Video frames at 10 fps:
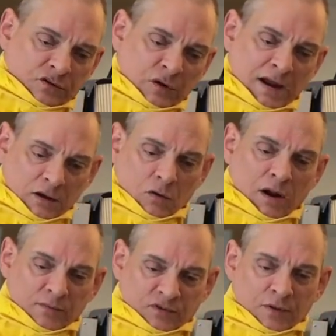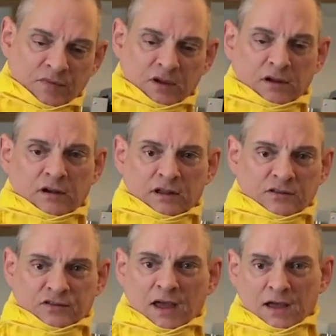try to grab something
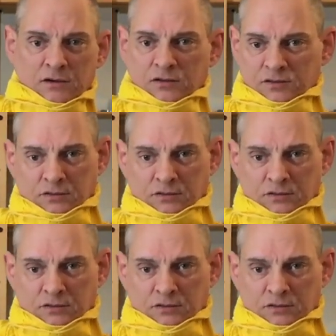inside,